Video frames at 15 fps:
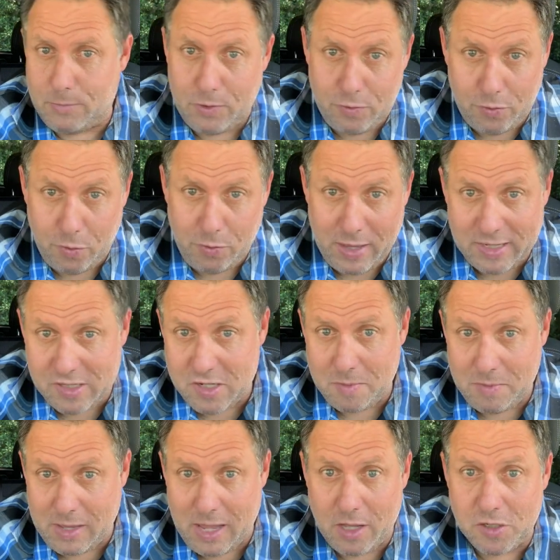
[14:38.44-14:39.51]
so that's
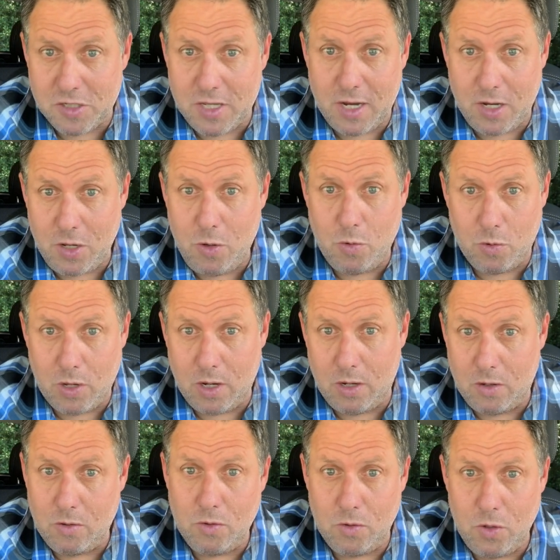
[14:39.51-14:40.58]
something else that you
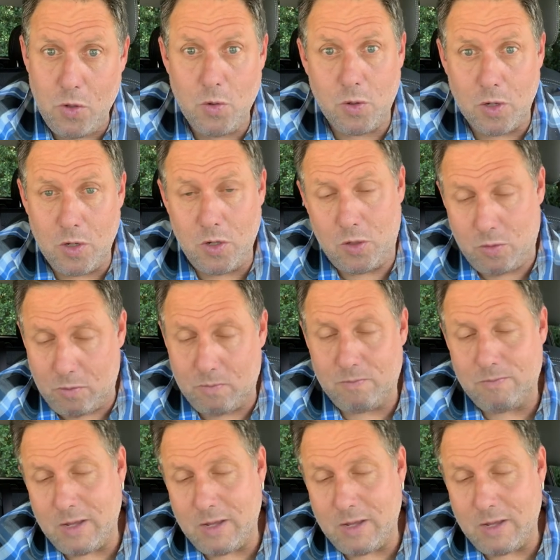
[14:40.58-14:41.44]
can do.